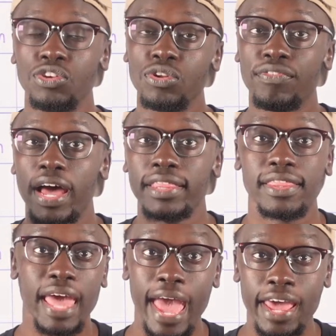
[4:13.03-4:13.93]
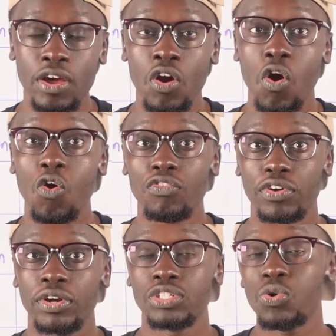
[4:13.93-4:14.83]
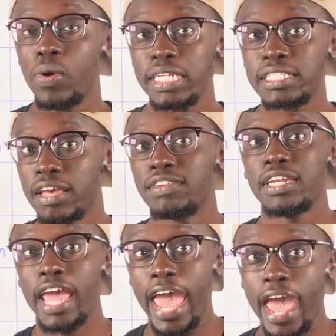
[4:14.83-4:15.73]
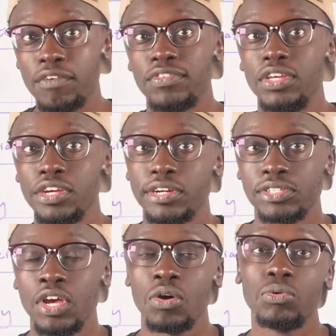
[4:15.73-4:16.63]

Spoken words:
you divide that over 27.5 years,